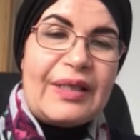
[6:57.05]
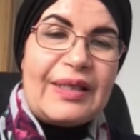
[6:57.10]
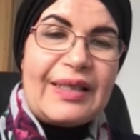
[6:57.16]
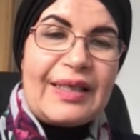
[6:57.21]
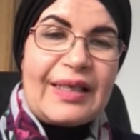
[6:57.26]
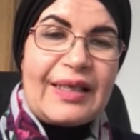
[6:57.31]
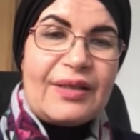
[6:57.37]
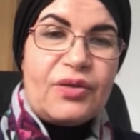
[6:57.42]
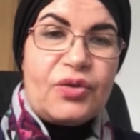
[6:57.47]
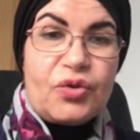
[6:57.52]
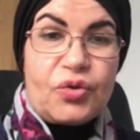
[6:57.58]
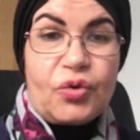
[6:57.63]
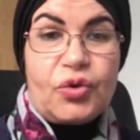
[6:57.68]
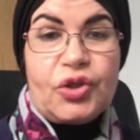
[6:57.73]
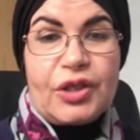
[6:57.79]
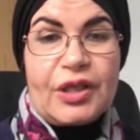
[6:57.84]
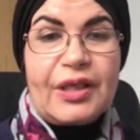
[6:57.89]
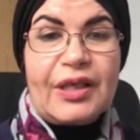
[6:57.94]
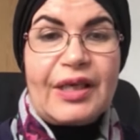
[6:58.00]
the
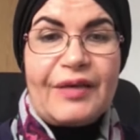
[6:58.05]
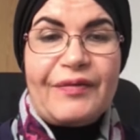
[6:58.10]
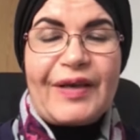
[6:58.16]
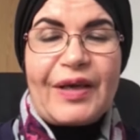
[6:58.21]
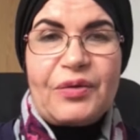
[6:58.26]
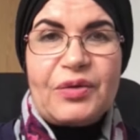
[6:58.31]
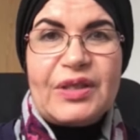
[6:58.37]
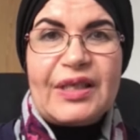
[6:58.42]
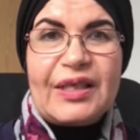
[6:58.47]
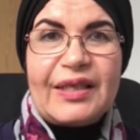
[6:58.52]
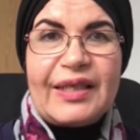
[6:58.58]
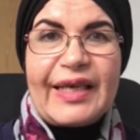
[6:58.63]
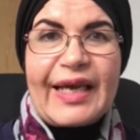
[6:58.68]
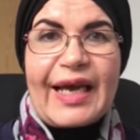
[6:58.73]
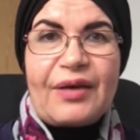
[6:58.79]
social life outside the